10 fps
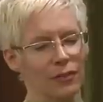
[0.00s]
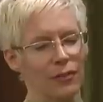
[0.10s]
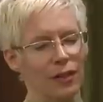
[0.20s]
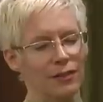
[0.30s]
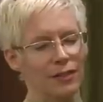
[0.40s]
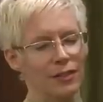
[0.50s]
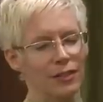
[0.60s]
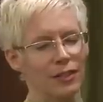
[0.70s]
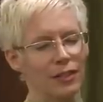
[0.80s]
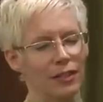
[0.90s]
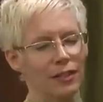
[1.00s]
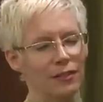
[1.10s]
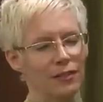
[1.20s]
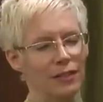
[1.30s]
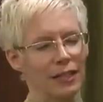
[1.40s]
Transition
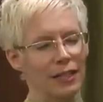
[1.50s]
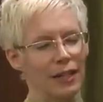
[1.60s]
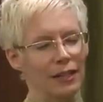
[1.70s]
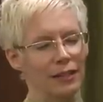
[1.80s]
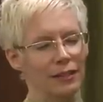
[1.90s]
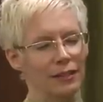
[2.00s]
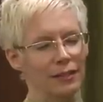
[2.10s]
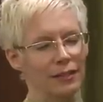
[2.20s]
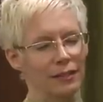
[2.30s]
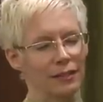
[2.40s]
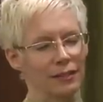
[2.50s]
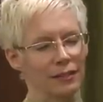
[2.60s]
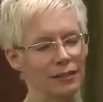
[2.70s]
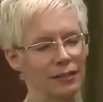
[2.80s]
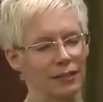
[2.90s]
into the light
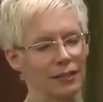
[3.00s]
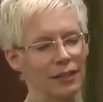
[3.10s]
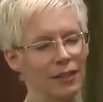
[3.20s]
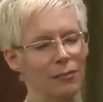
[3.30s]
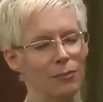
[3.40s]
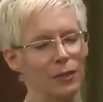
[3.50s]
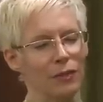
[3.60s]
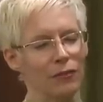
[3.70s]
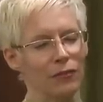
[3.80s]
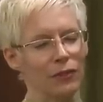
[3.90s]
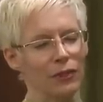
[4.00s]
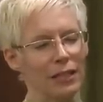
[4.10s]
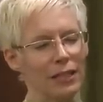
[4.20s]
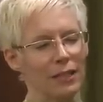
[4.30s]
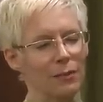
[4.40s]
and be
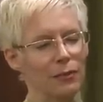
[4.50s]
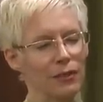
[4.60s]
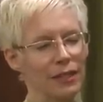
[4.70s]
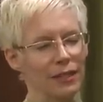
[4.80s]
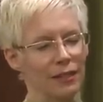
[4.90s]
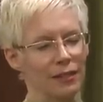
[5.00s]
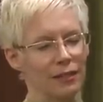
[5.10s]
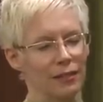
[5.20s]
fully liberated.